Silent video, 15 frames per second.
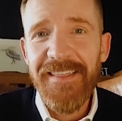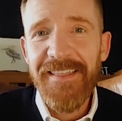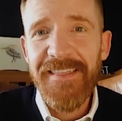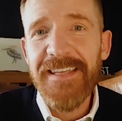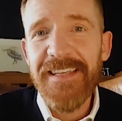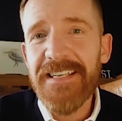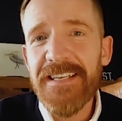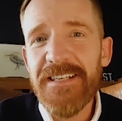
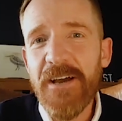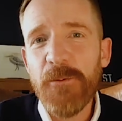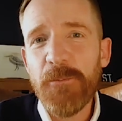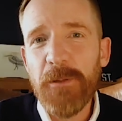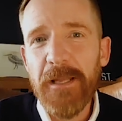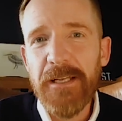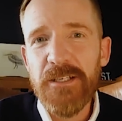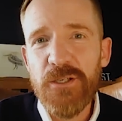This is how you
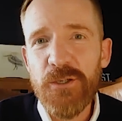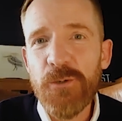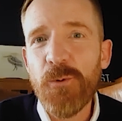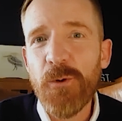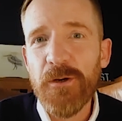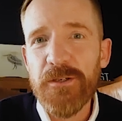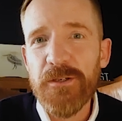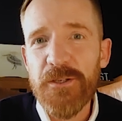play two
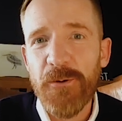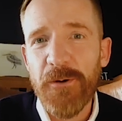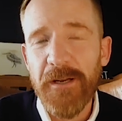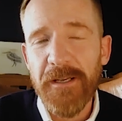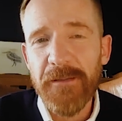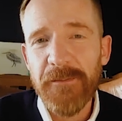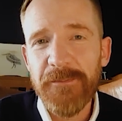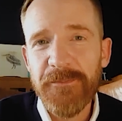word story.